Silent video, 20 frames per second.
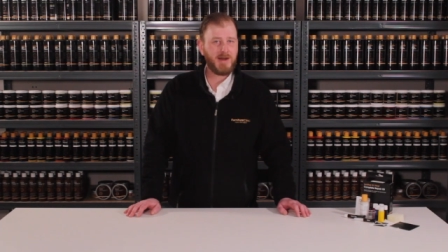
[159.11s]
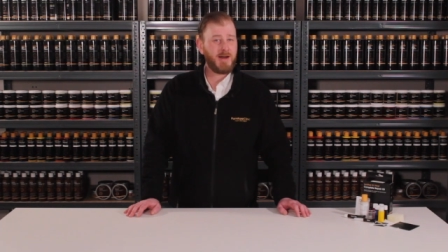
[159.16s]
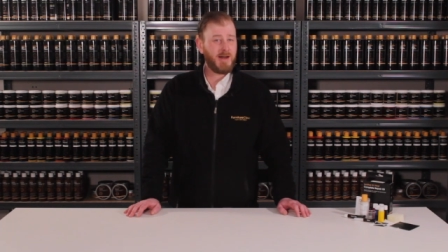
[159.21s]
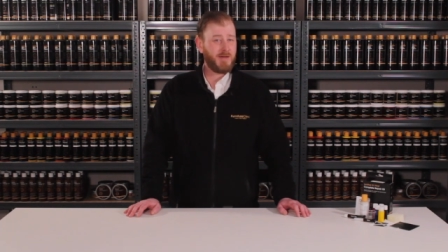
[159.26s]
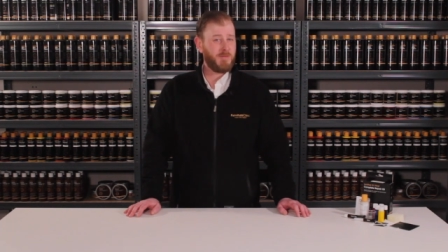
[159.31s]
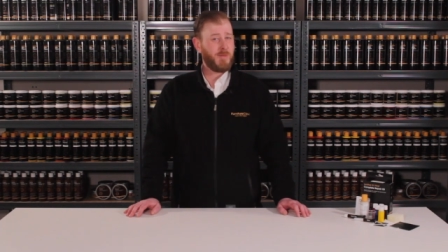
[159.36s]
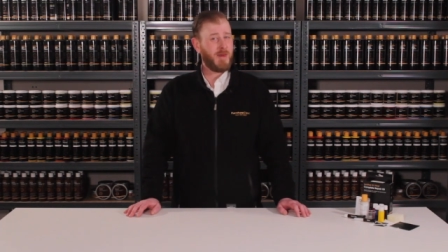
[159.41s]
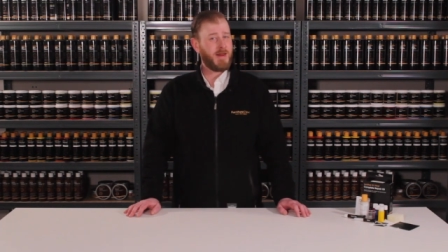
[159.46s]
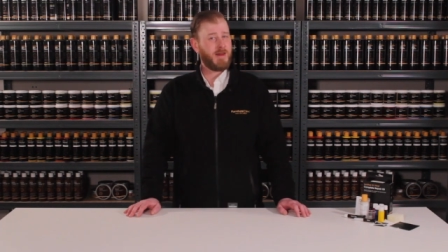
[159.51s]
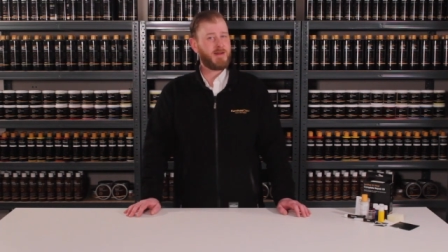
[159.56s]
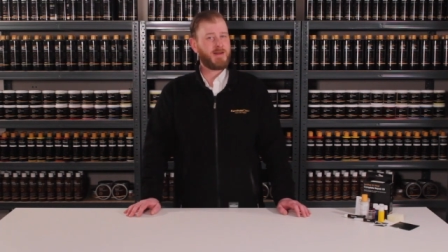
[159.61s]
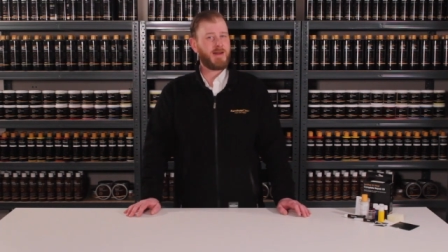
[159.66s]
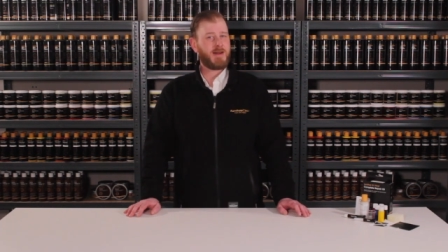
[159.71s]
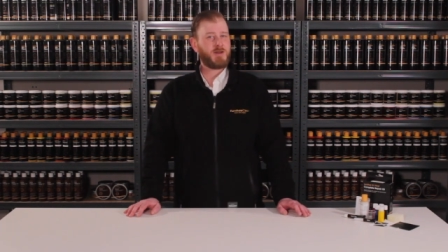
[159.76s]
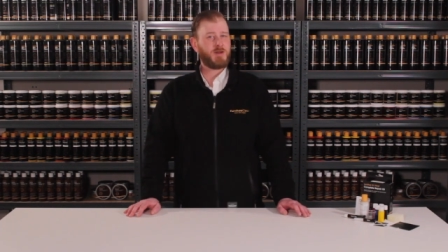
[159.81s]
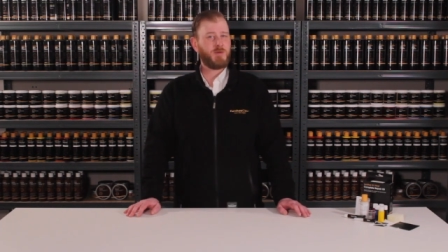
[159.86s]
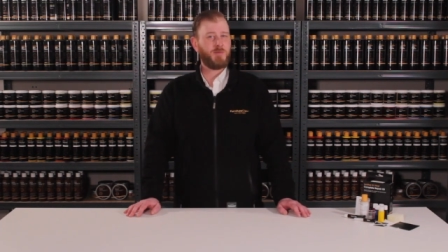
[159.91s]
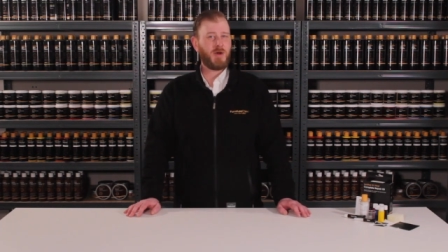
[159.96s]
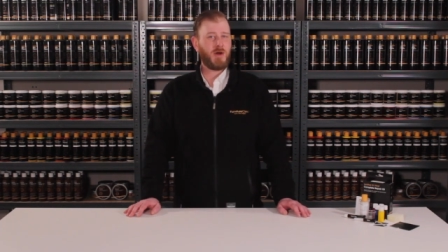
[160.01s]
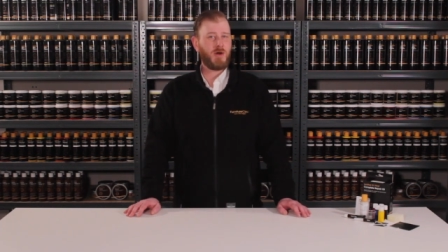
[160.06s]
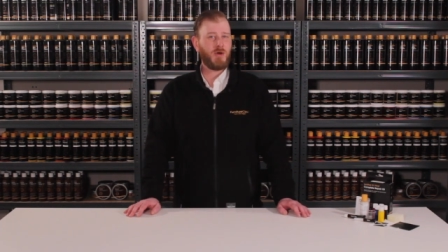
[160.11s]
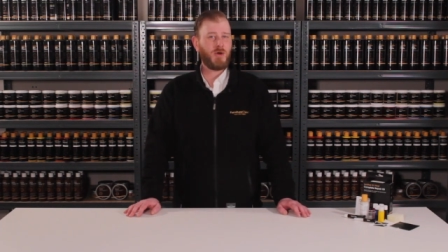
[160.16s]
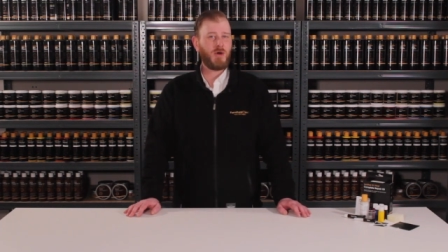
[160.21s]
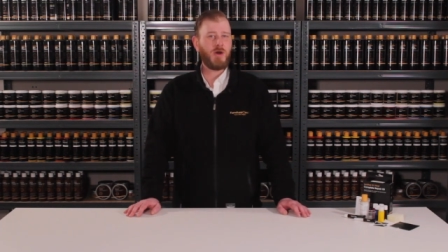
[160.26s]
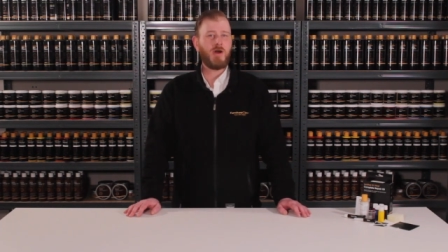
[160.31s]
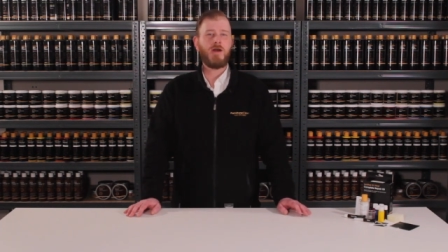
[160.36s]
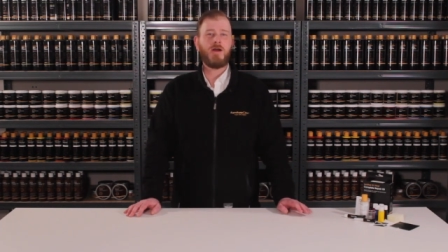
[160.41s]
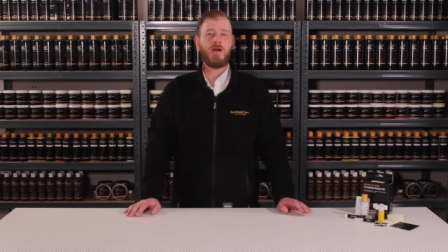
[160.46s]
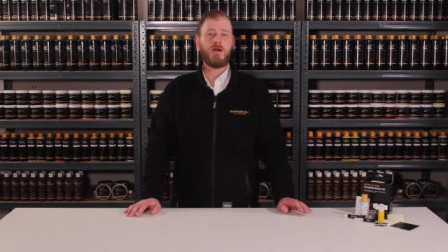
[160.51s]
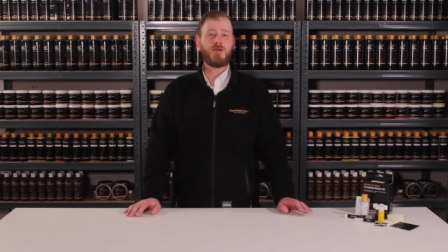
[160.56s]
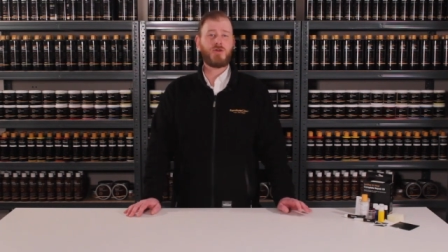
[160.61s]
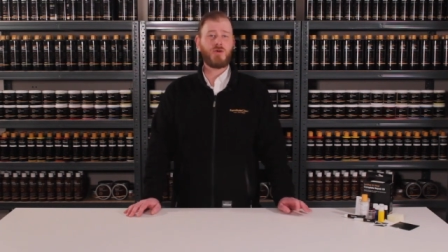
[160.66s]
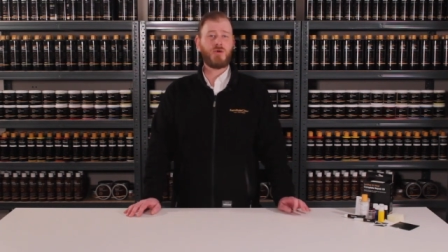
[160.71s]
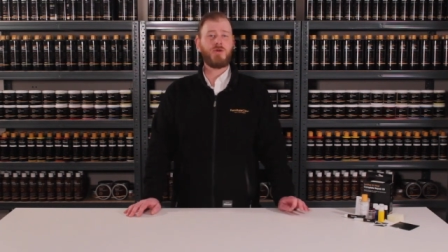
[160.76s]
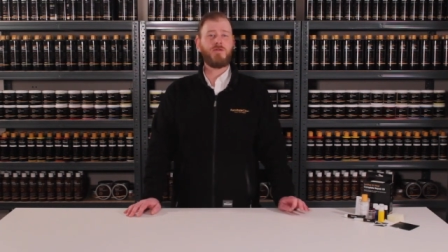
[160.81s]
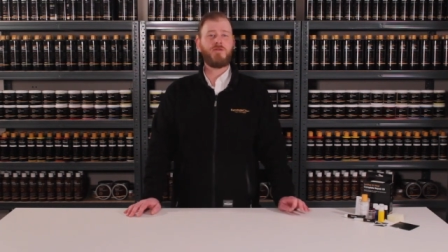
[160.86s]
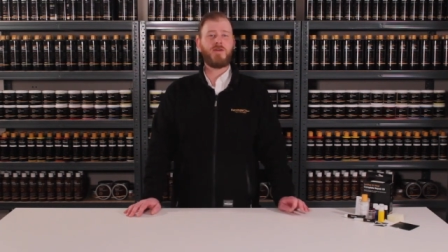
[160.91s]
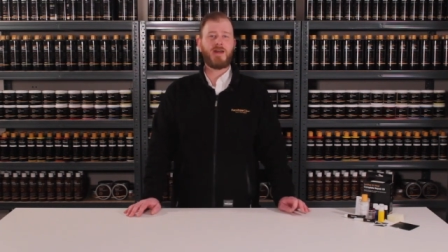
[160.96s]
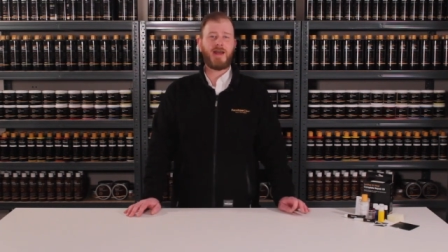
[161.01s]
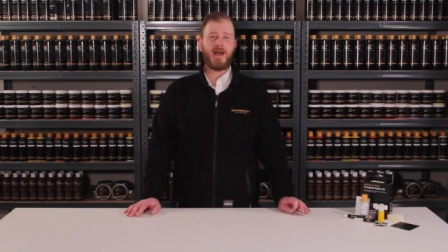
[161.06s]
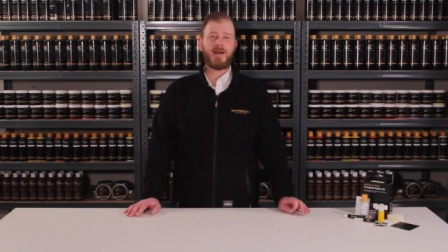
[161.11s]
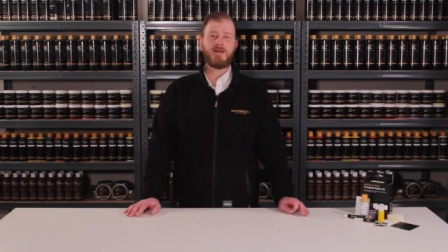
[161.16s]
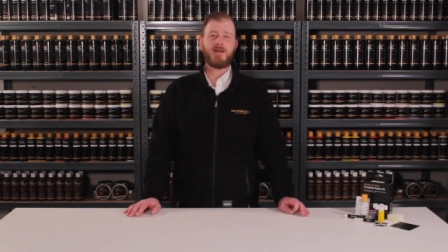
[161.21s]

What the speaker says: leave them in the section below and don't forget